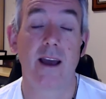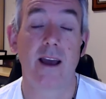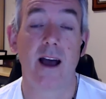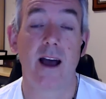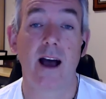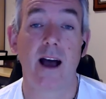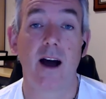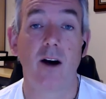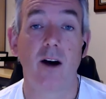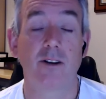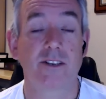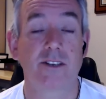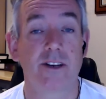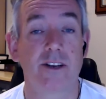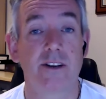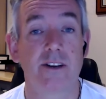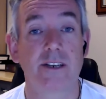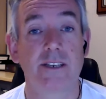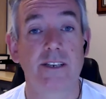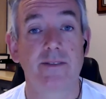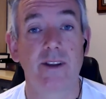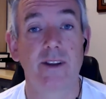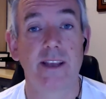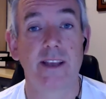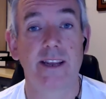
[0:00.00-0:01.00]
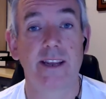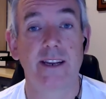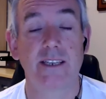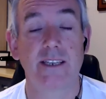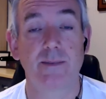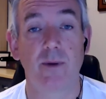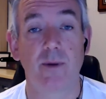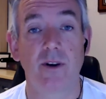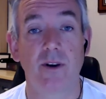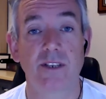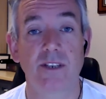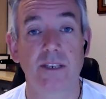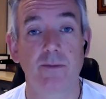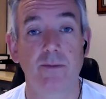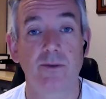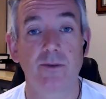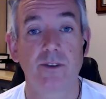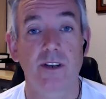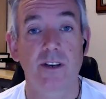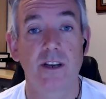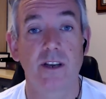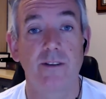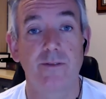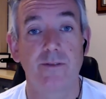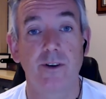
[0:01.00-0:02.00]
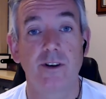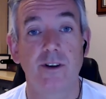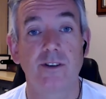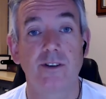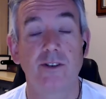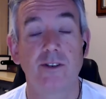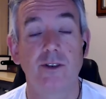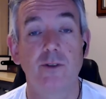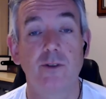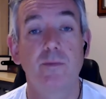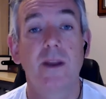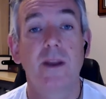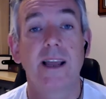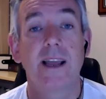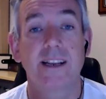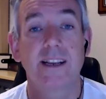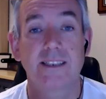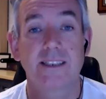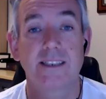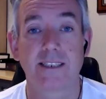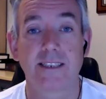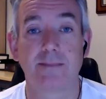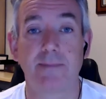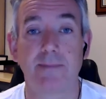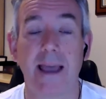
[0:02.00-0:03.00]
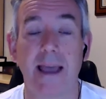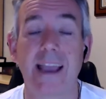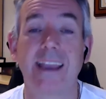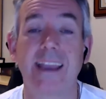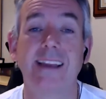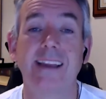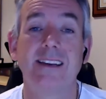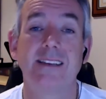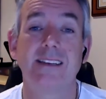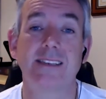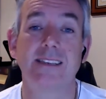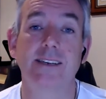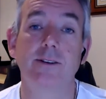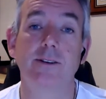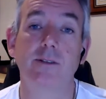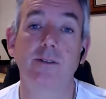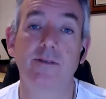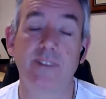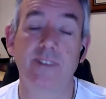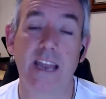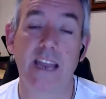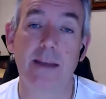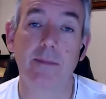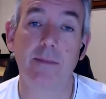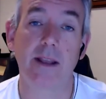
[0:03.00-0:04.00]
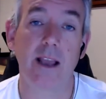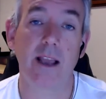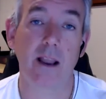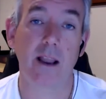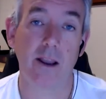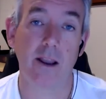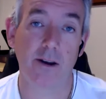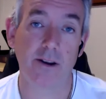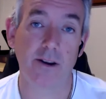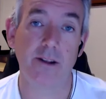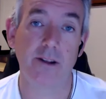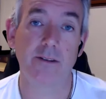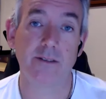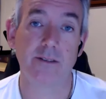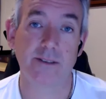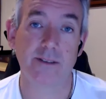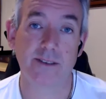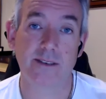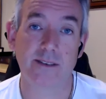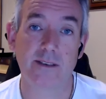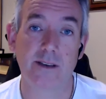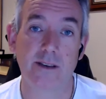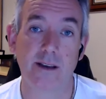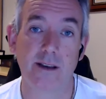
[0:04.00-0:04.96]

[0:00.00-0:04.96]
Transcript: Alternatively, it is possible to convert duplexes back into single-family colonials.